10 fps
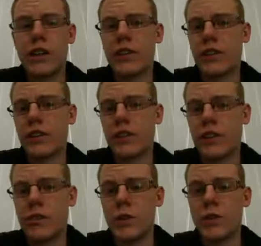
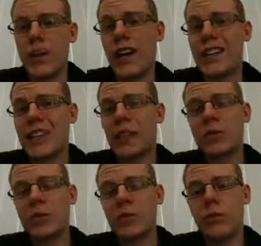concerned with tightly
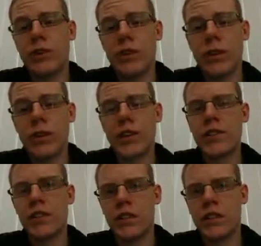coupled
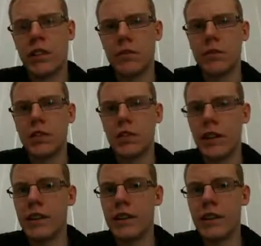multiprocessing, so the
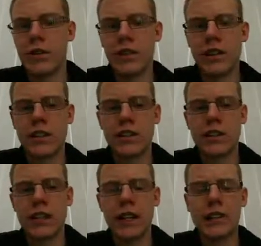kind that I presented on the
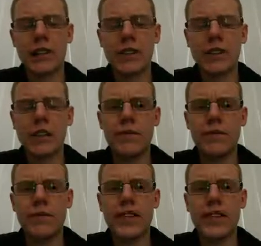last slide.
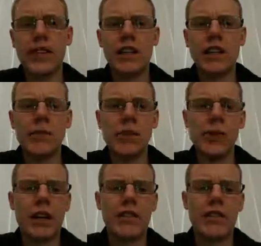Some of the
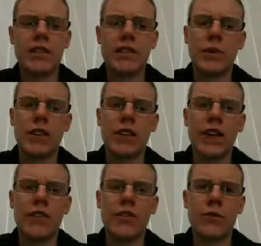benefits that we can
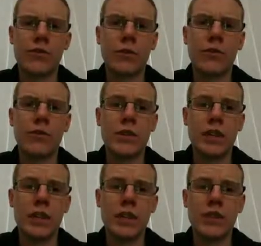have through this
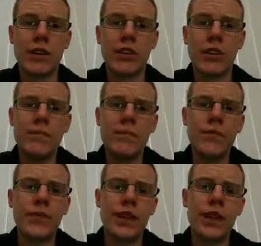particular regime
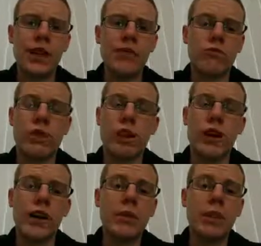are
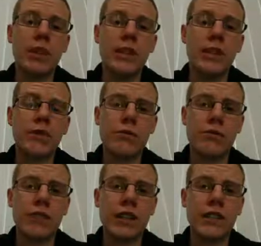reliability through
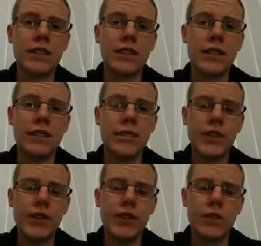redundancy.
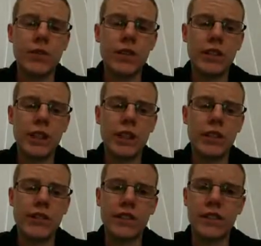So in this case,
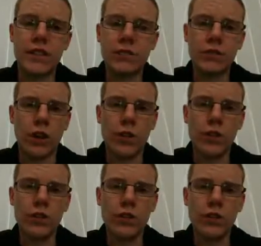if a single node